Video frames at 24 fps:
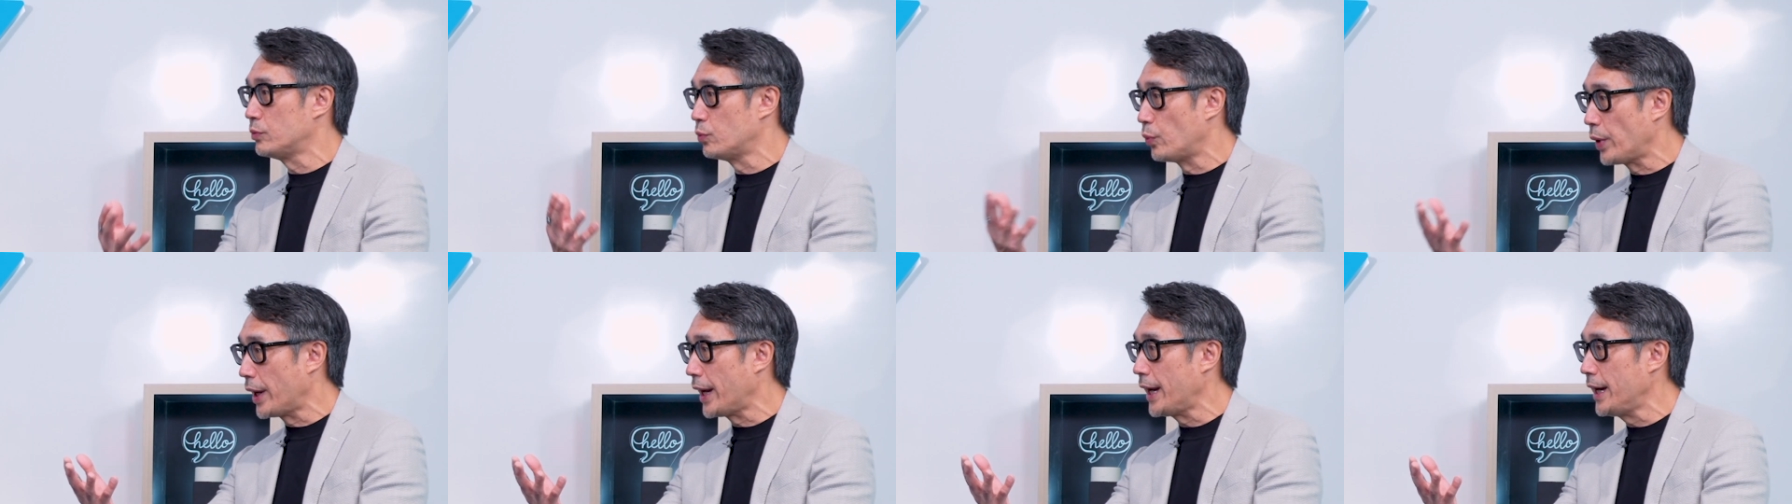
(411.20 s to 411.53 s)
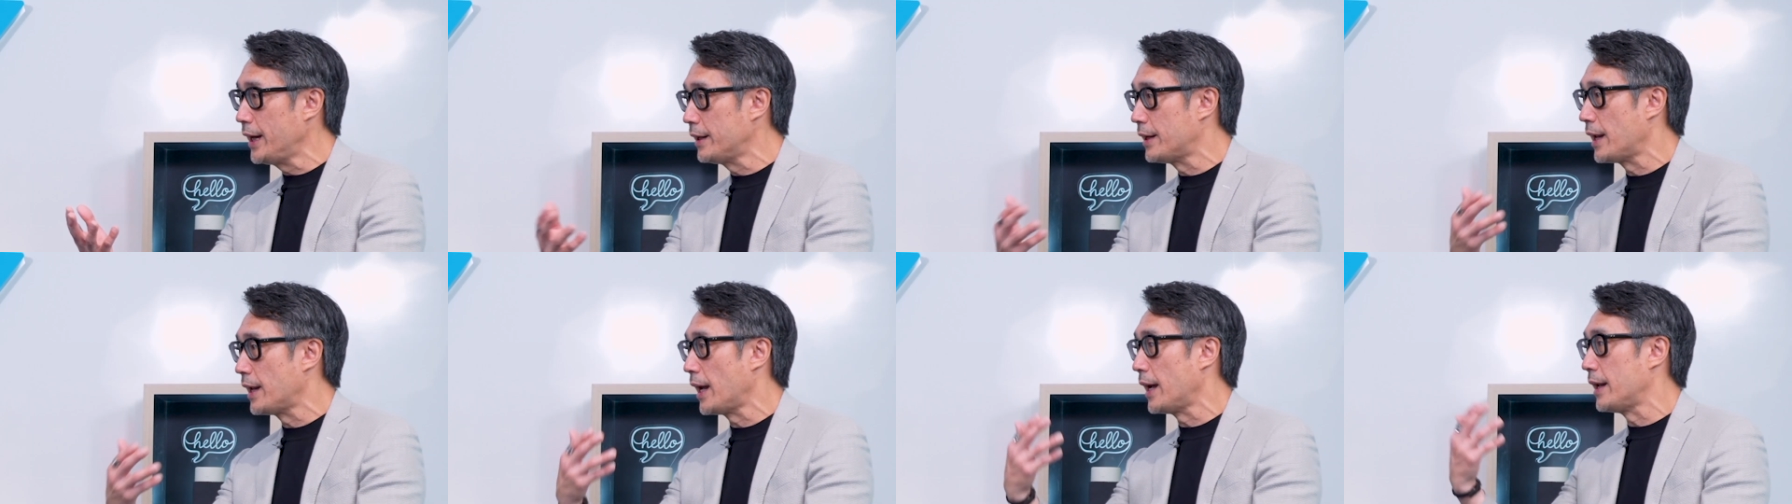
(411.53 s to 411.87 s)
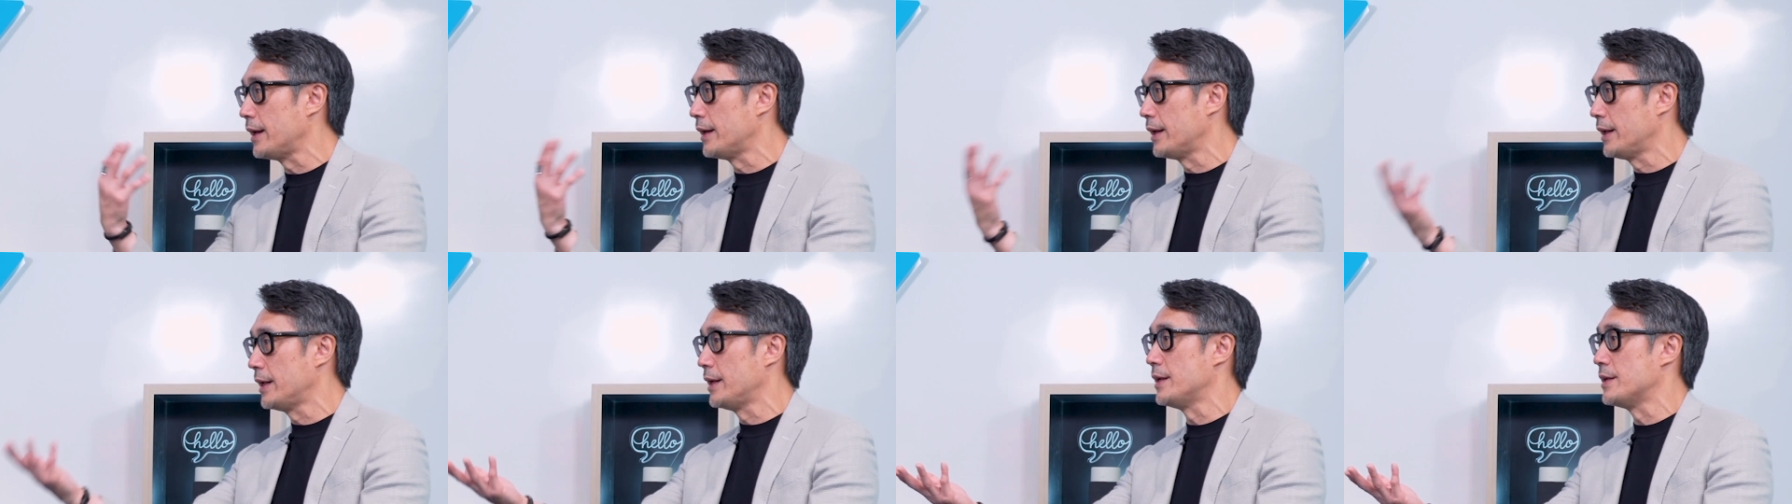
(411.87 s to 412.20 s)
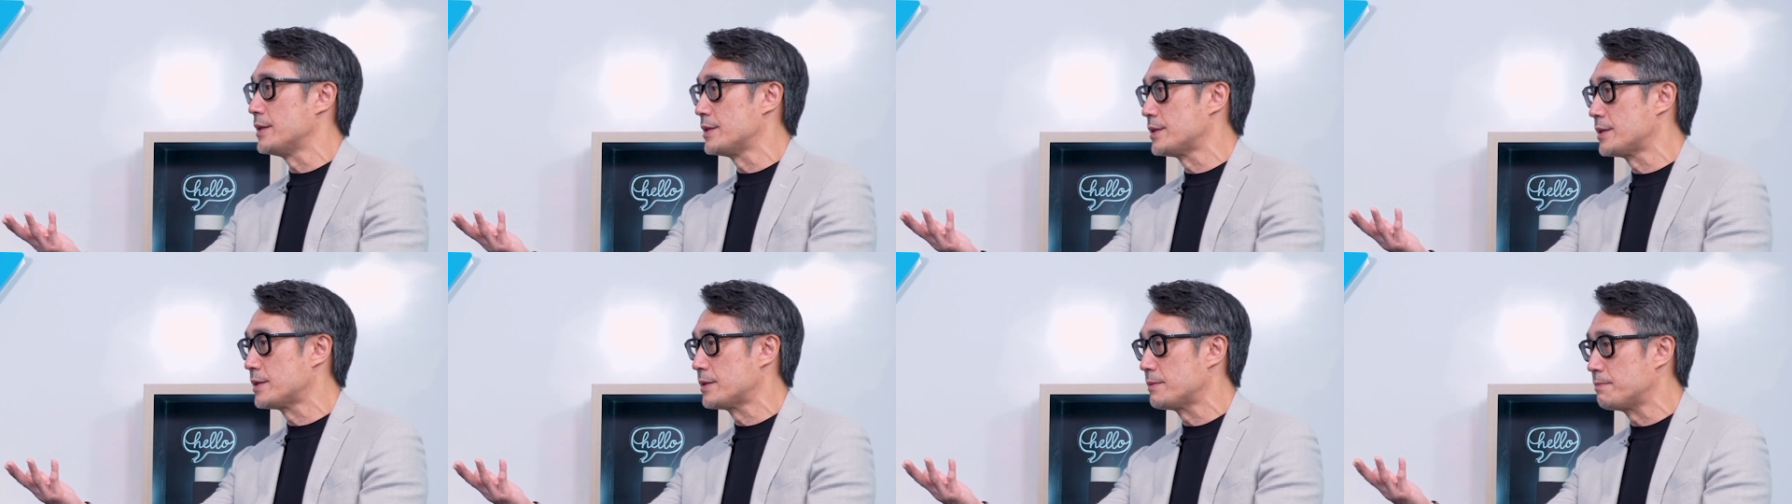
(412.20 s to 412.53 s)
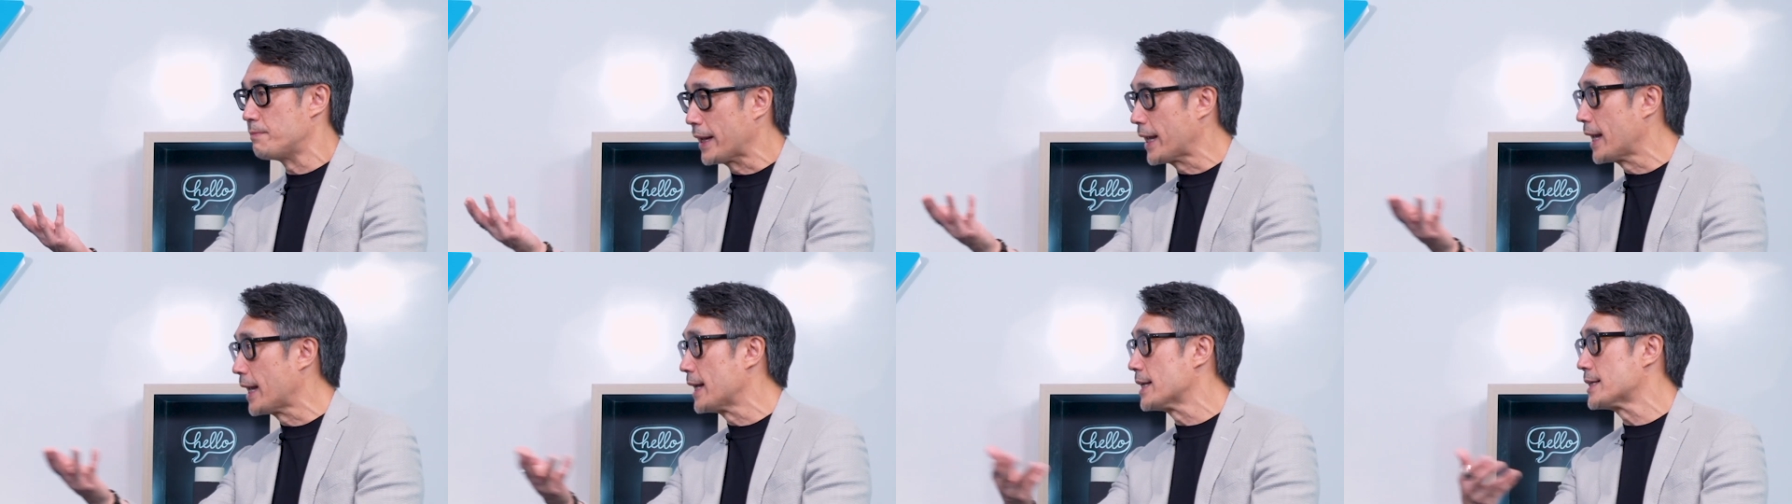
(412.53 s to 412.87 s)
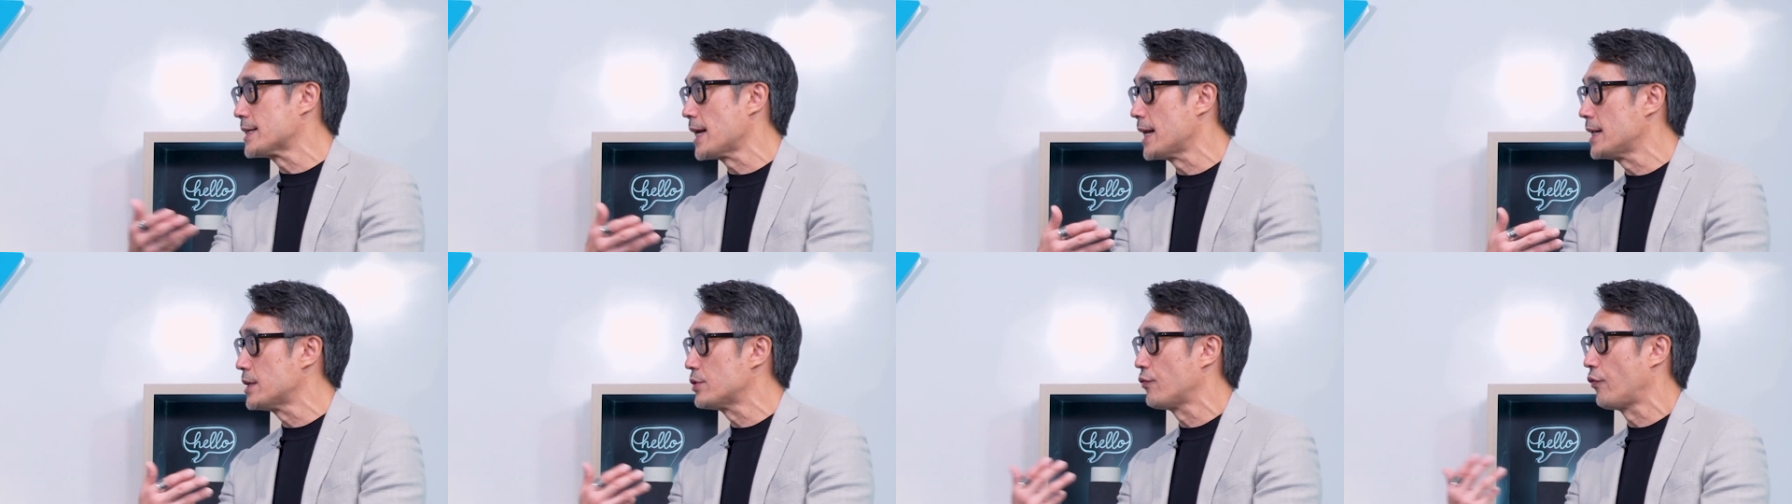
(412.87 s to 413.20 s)
way that is making
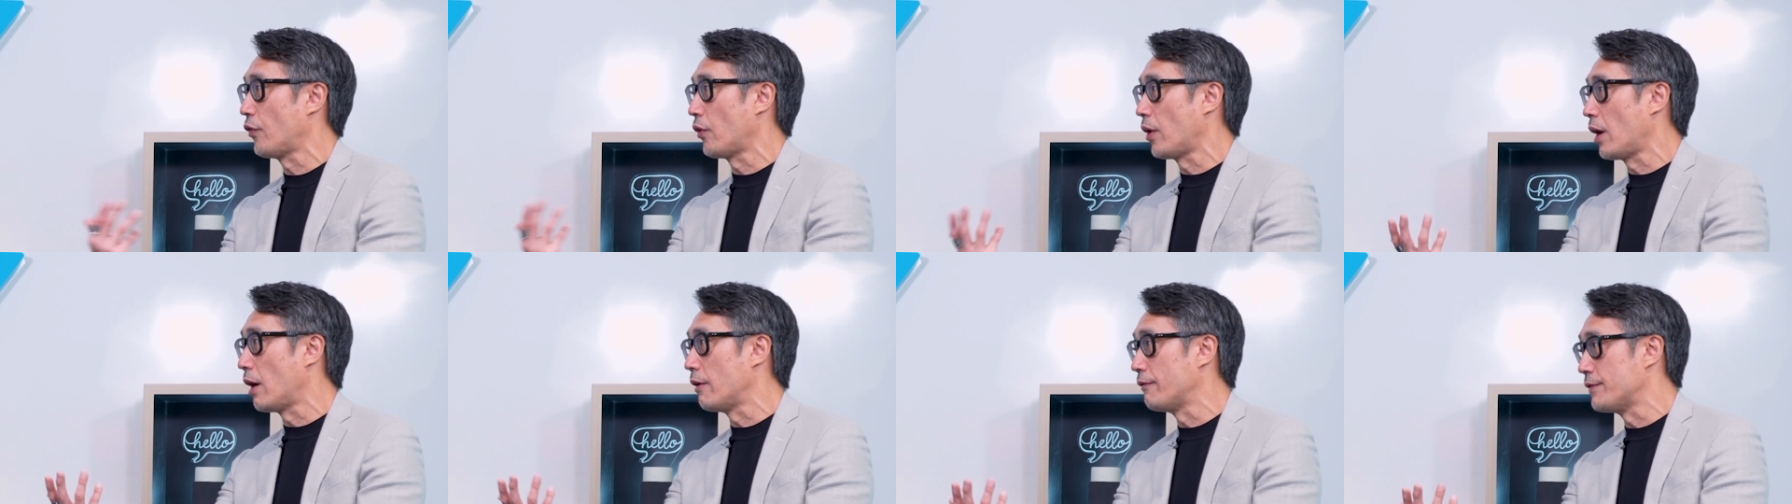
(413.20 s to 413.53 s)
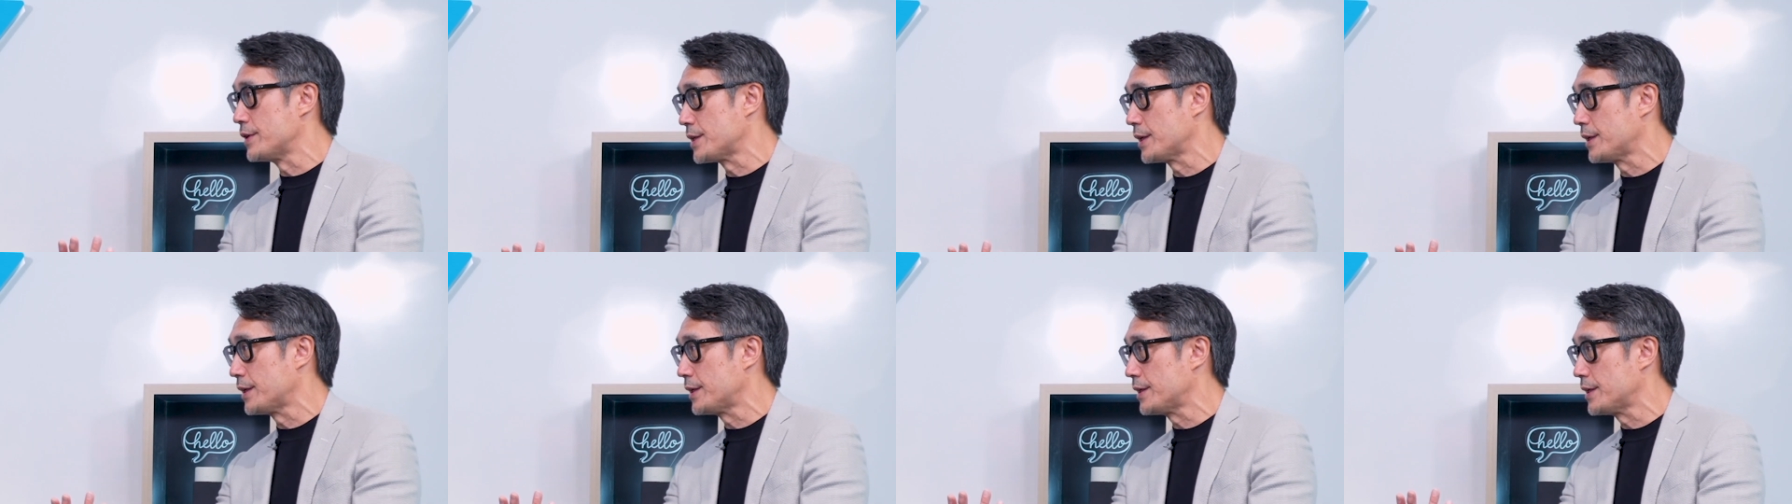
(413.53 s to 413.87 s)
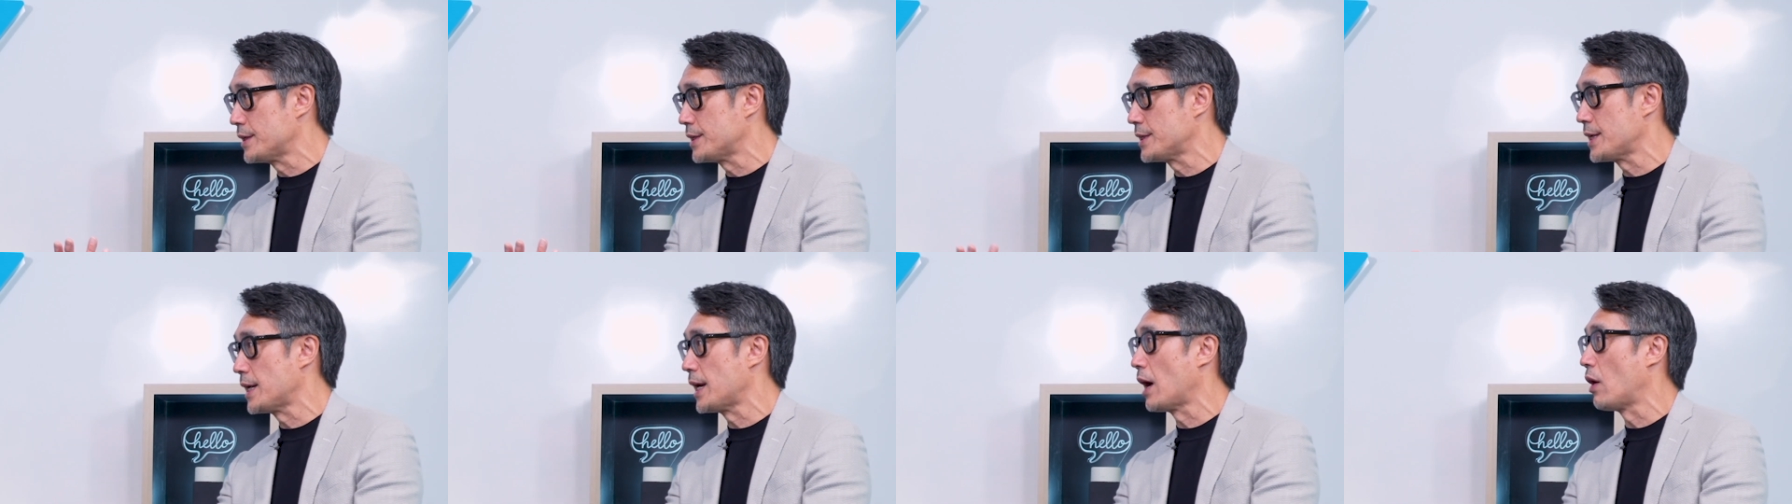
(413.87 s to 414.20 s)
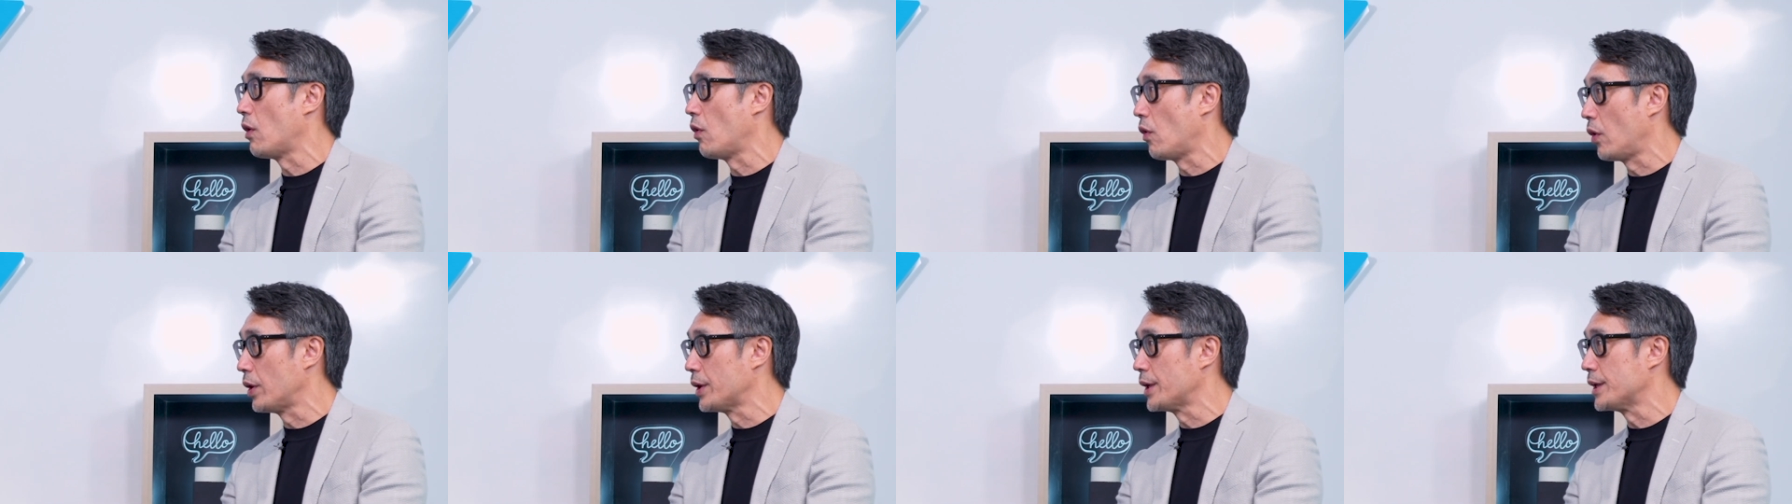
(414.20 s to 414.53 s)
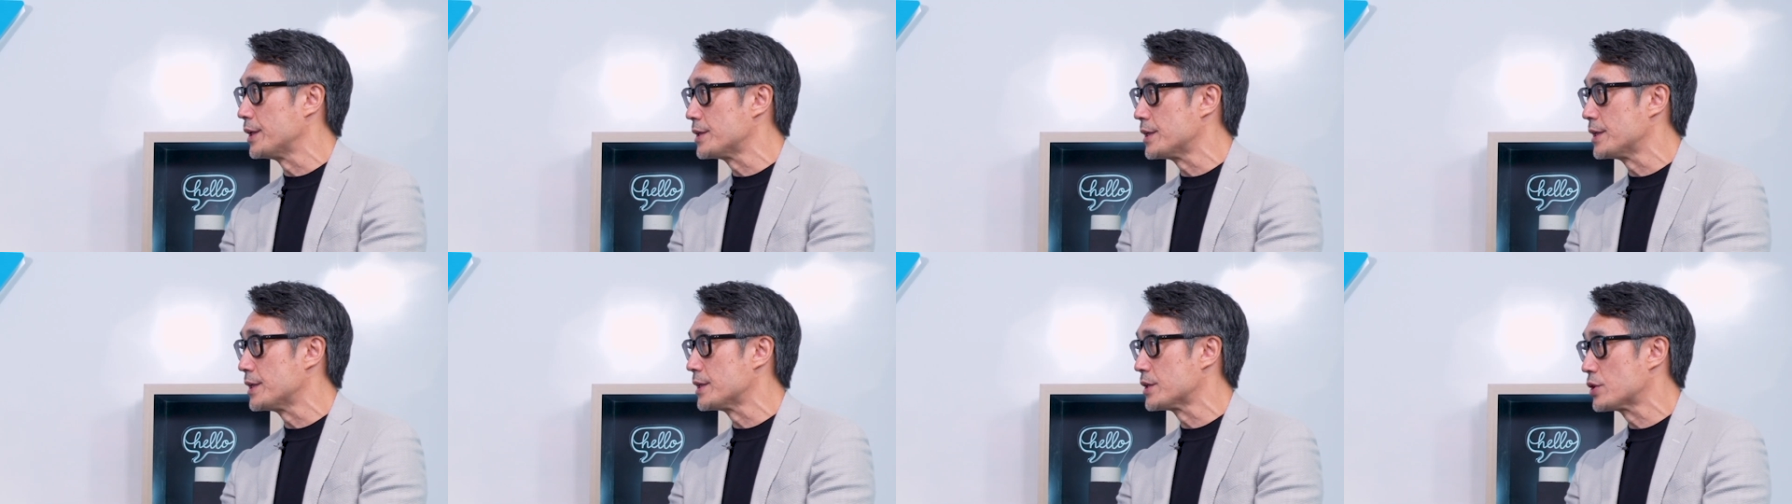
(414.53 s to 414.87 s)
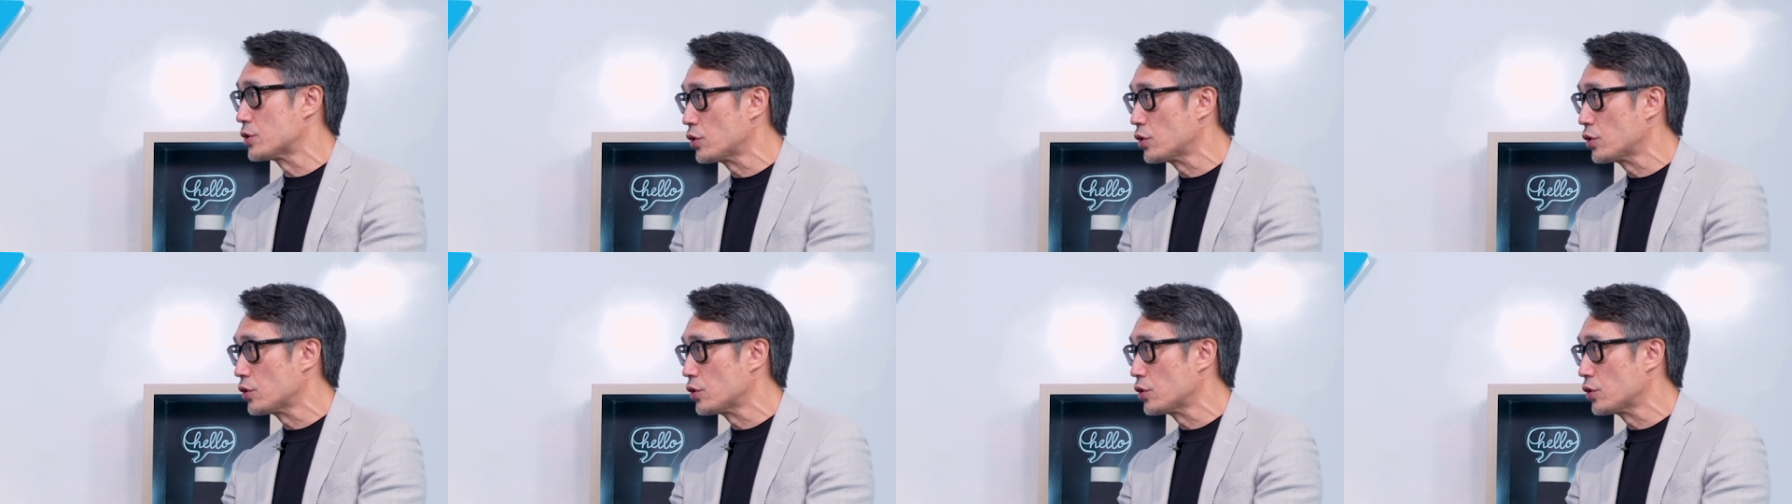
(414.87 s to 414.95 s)
sense for our visitors and our audiences,